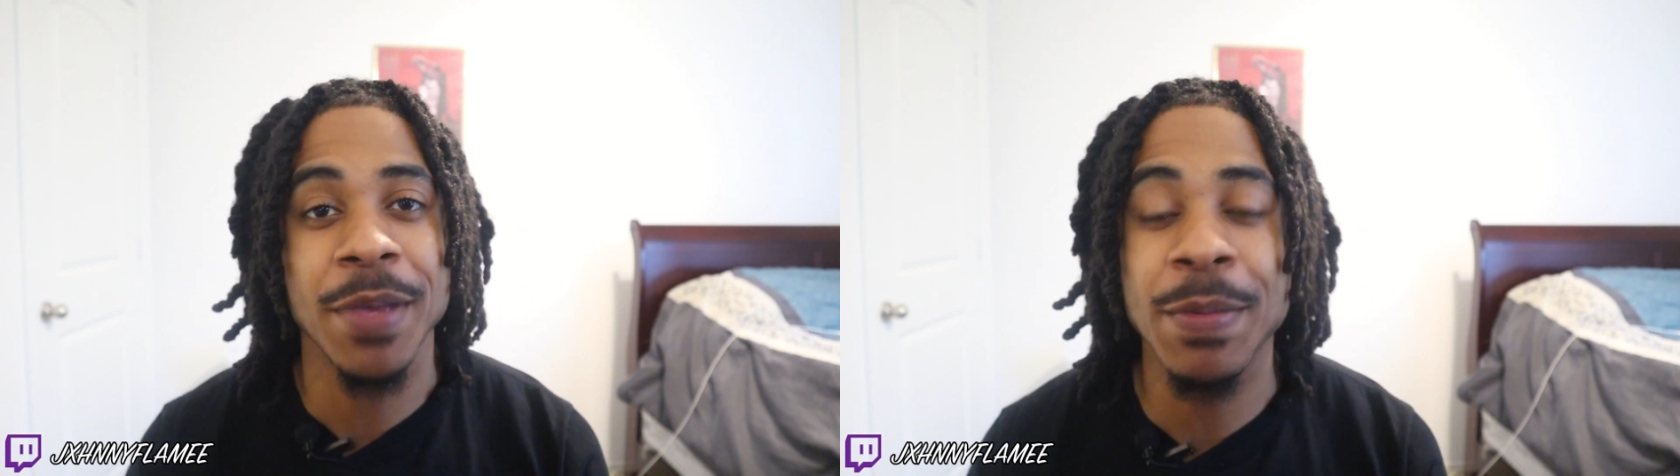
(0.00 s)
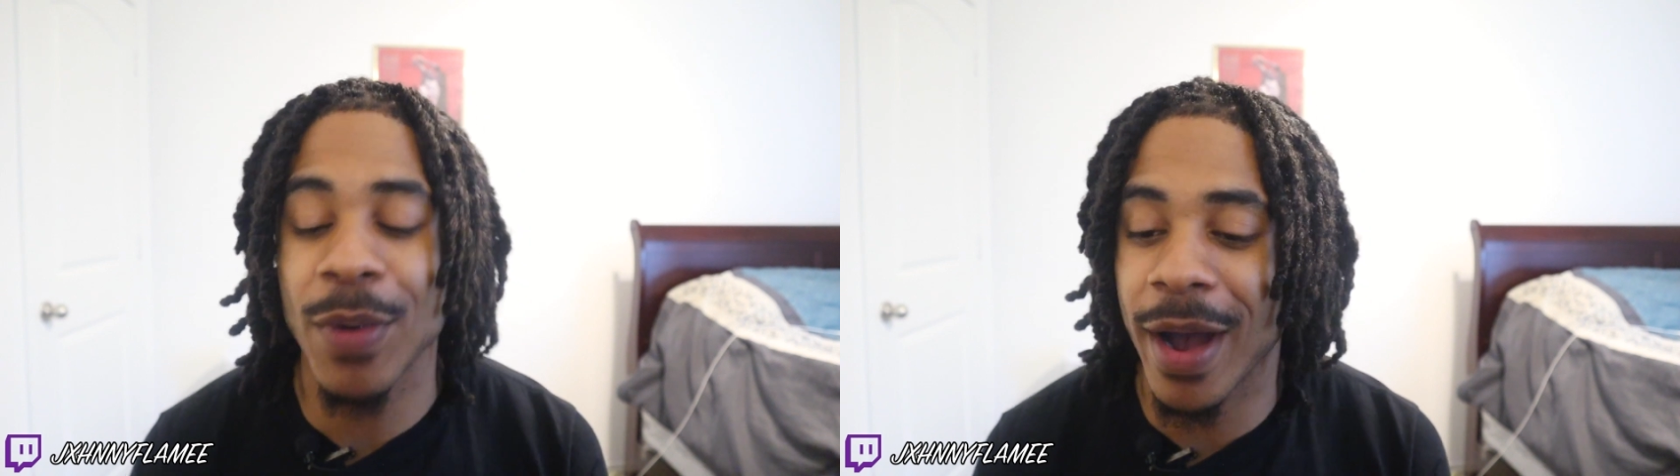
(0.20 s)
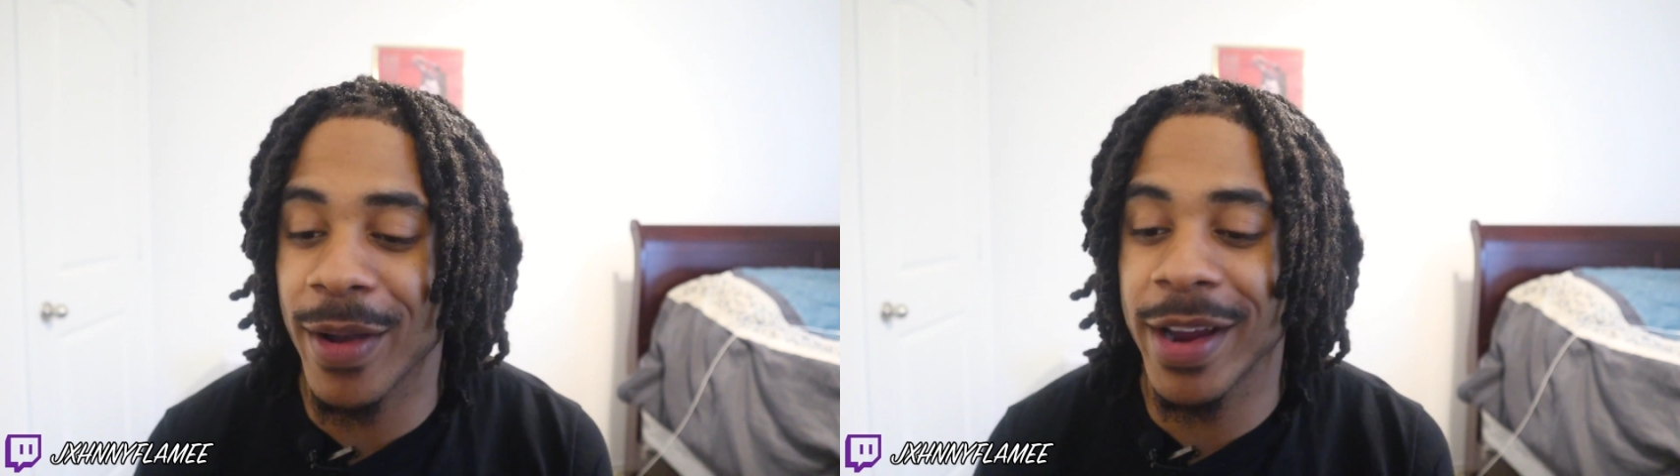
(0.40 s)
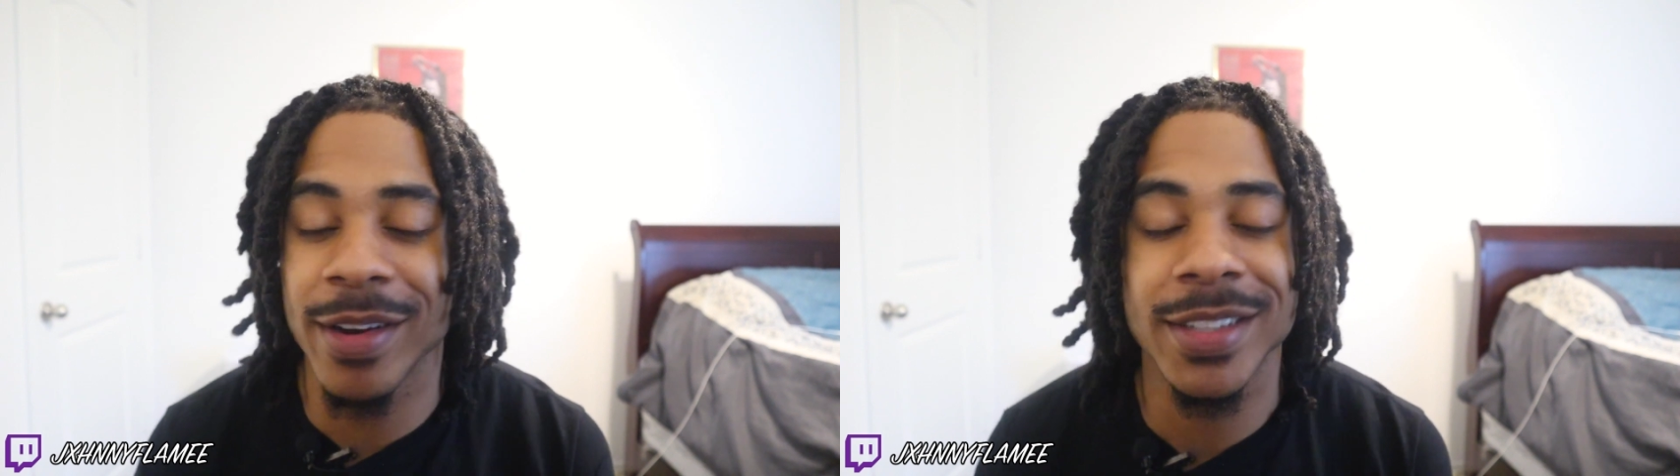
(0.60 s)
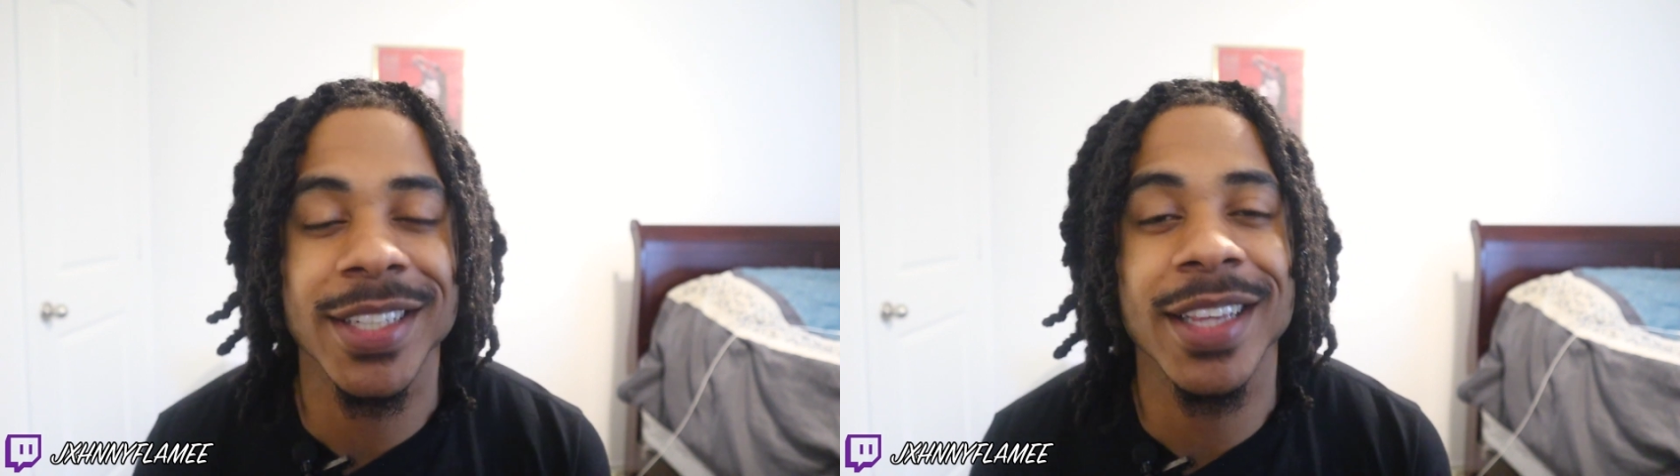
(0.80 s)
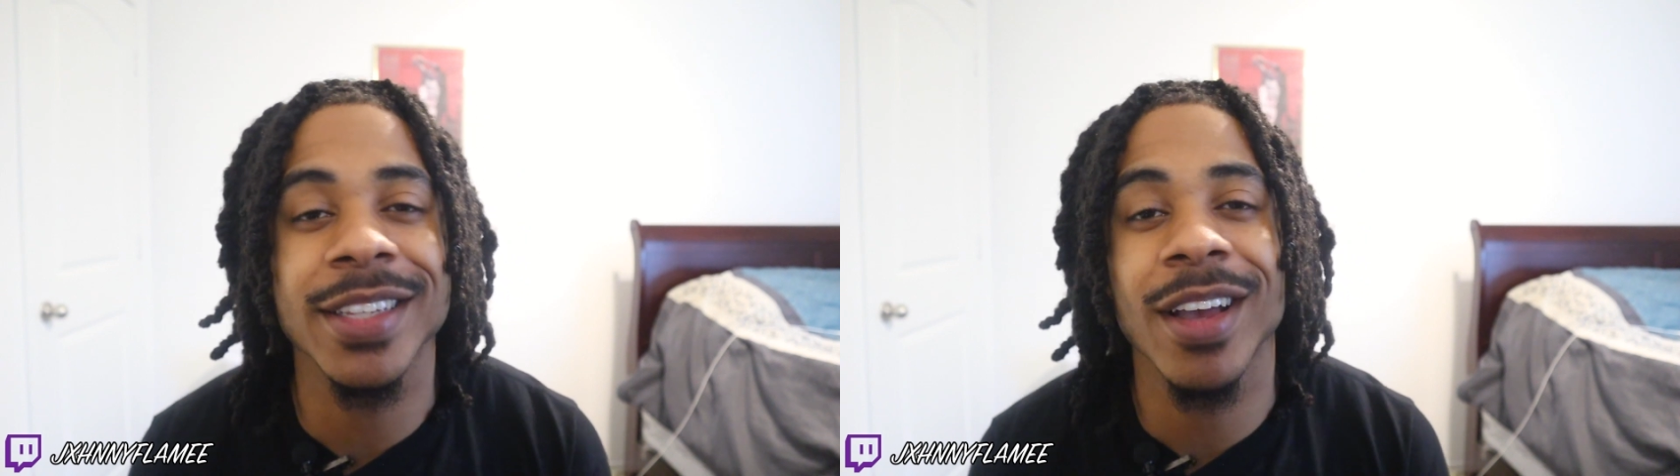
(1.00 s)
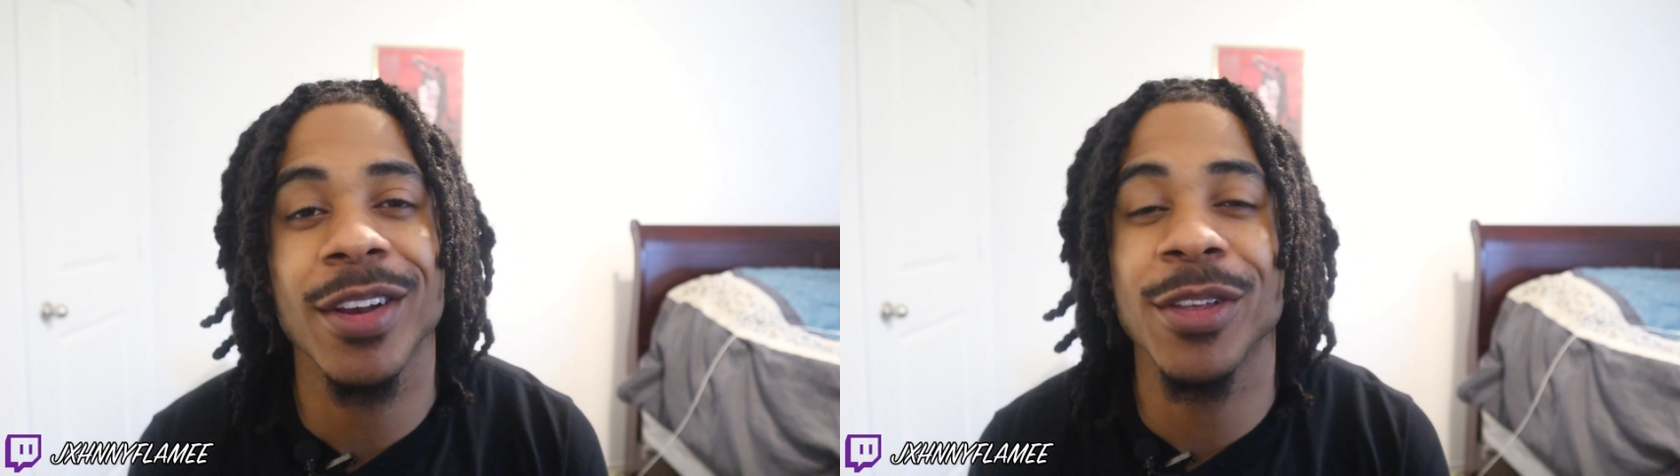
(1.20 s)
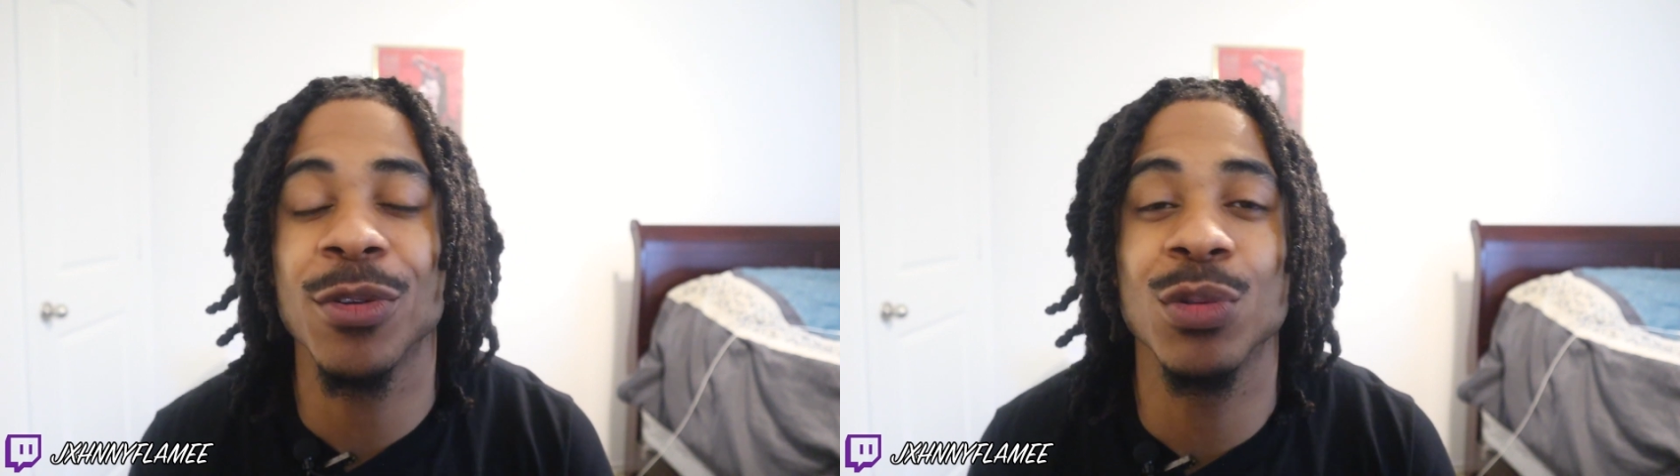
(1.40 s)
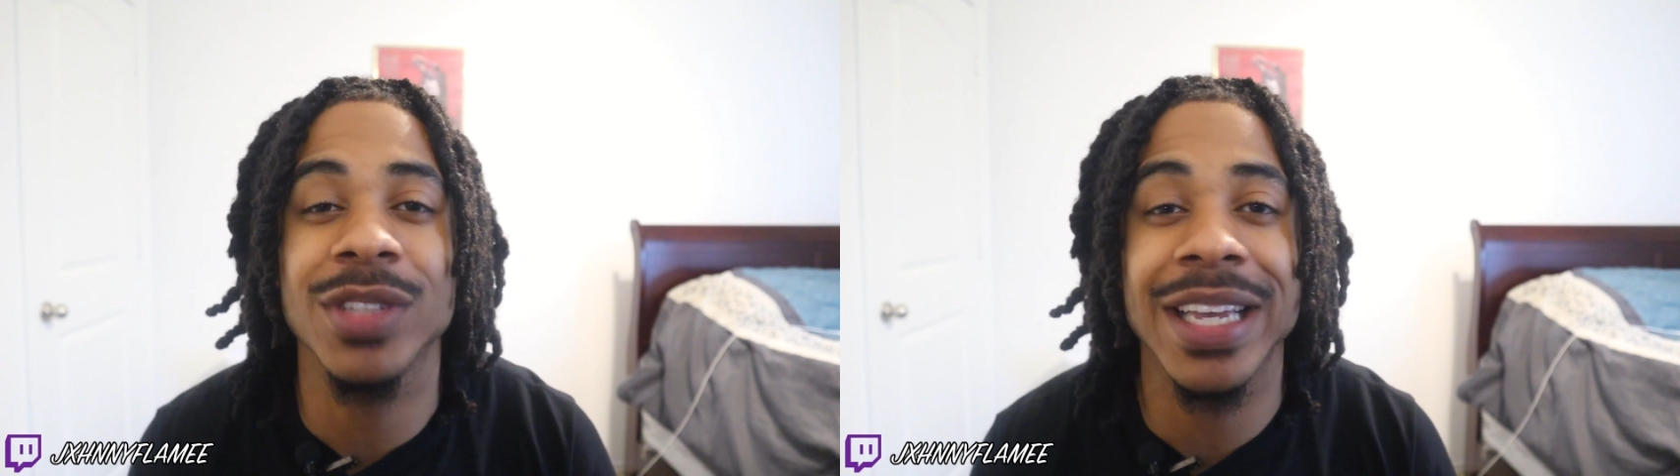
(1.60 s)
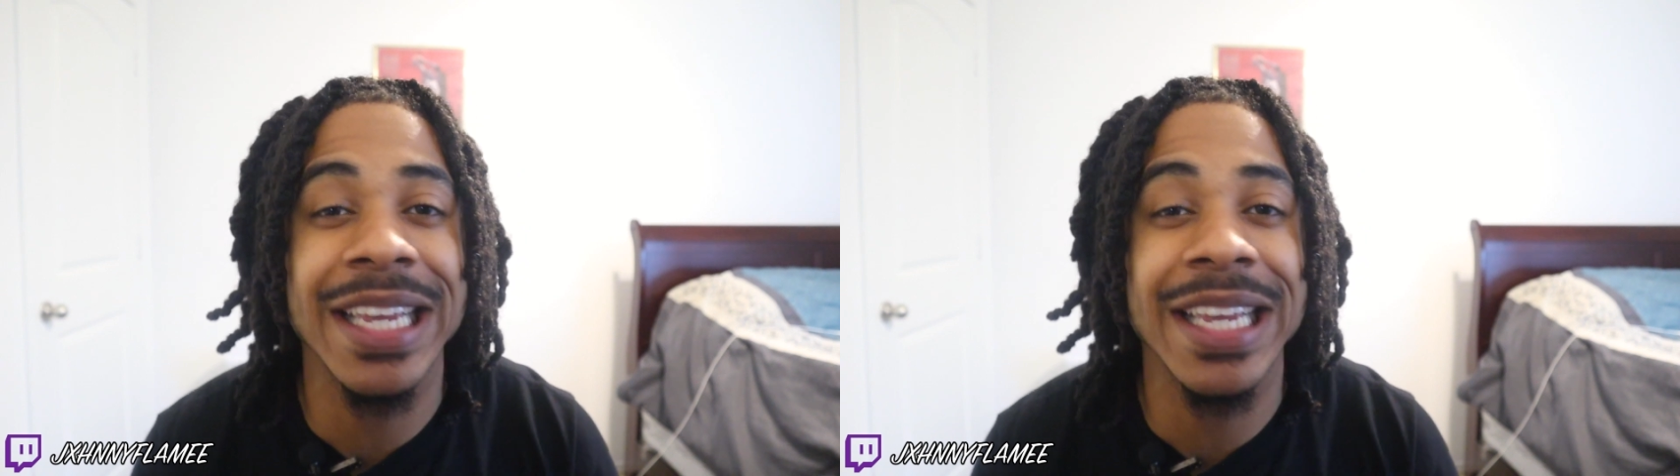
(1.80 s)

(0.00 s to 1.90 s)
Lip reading: people out here telling y'all to use